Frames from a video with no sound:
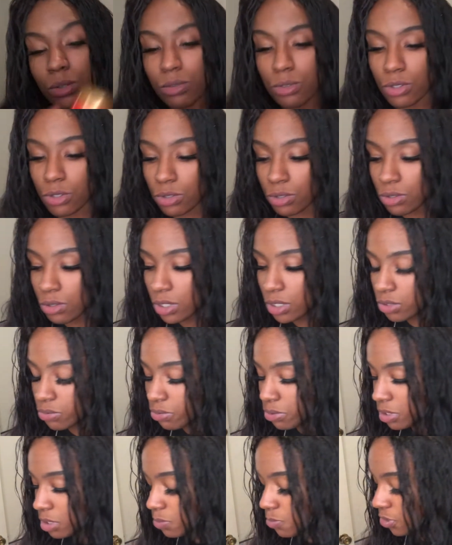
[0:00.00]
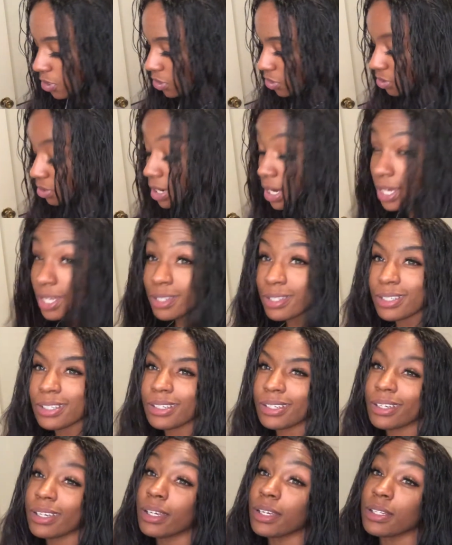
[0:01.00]
go-to. It's really
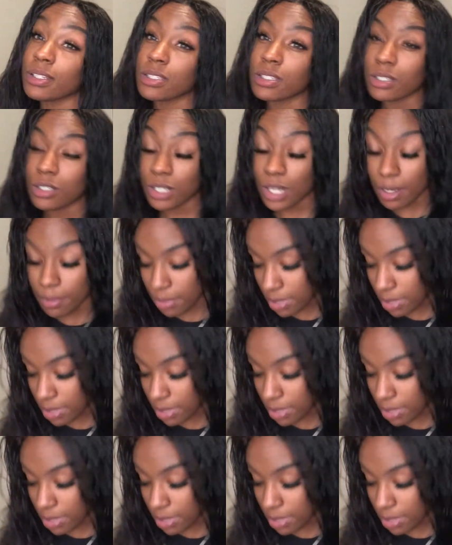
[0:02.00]
moisturizing. It gets the